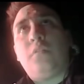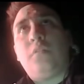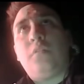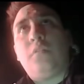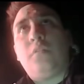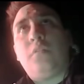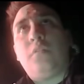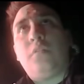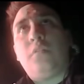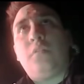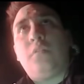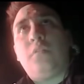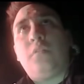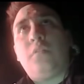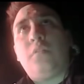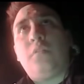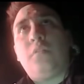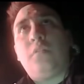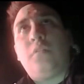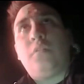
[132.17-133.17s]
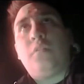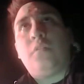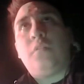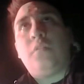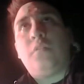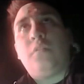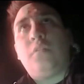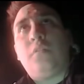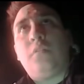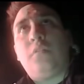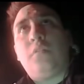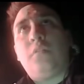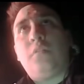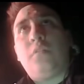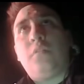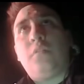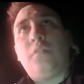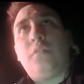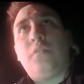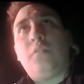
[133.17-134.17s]

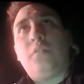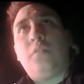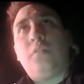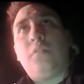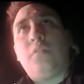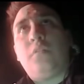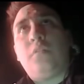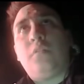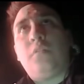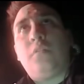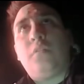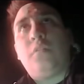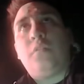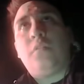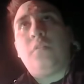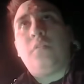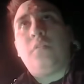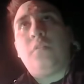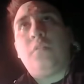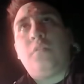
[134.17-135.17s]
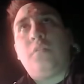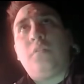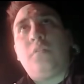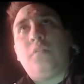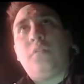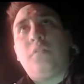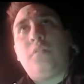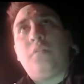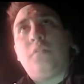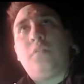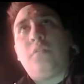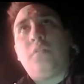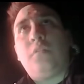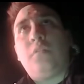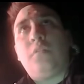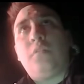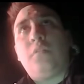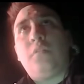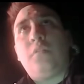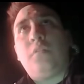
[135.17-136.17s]

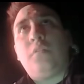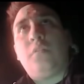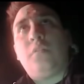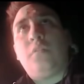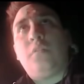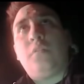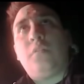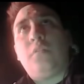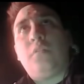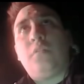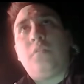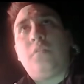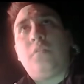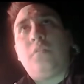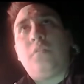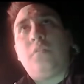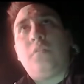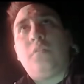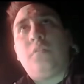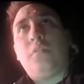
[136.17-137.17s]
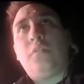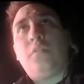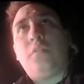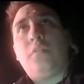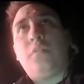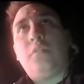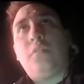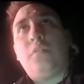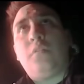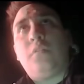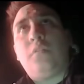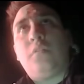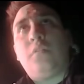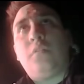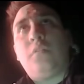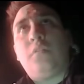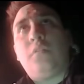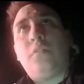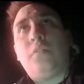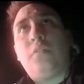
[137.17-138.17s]

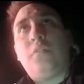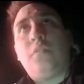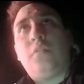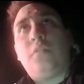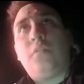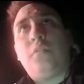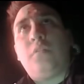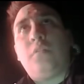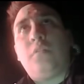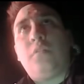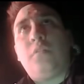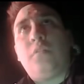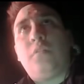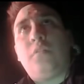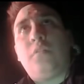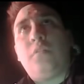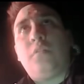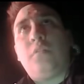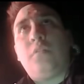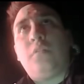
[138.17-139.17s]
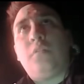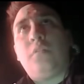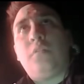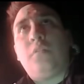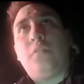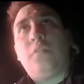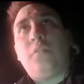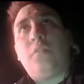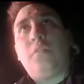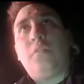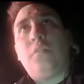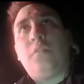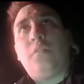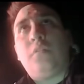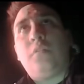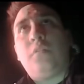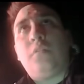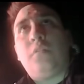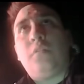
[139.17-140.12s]
(silent)